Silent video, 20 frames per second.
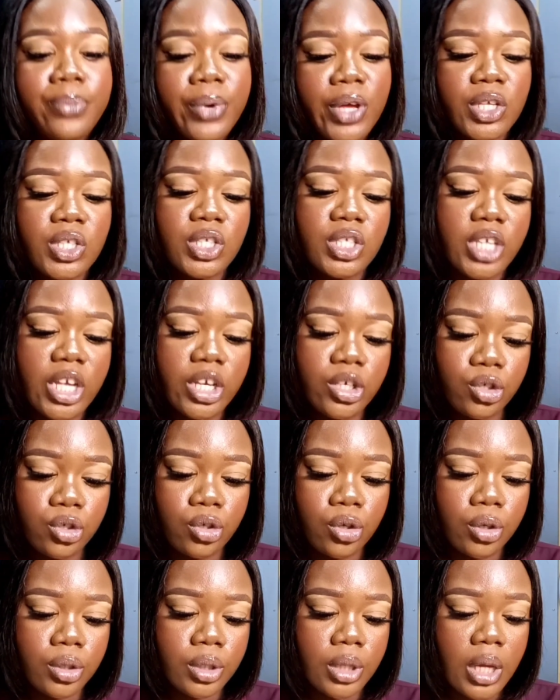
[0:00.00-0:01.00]
per
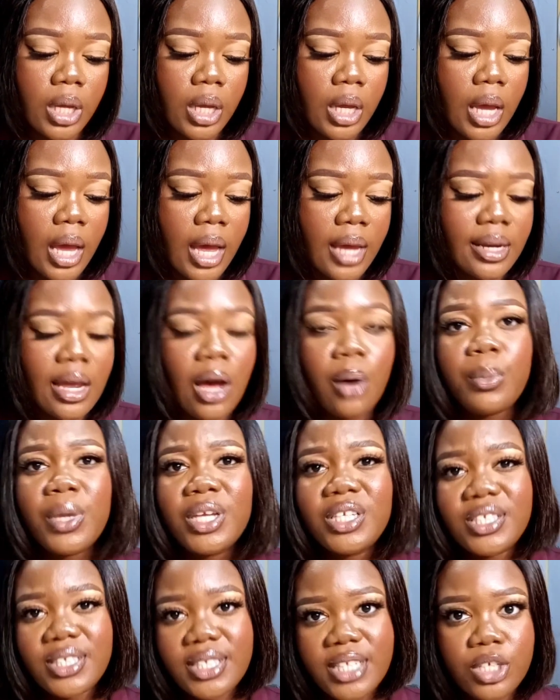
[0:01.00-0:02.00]
session, and how
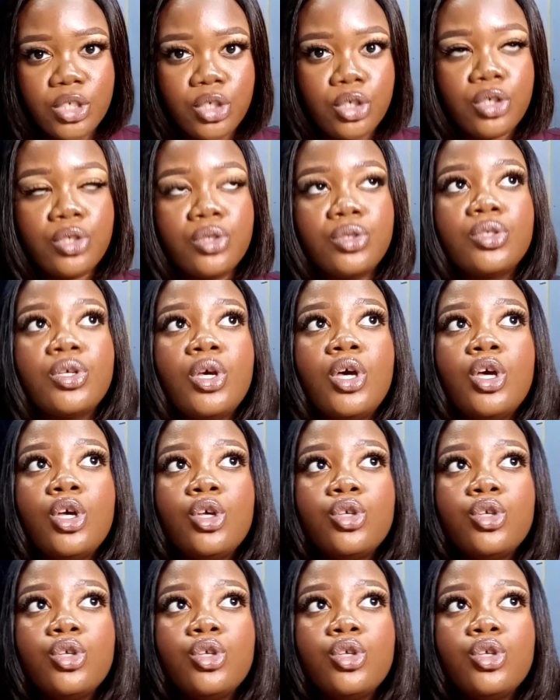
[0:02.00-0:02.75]
many sessions?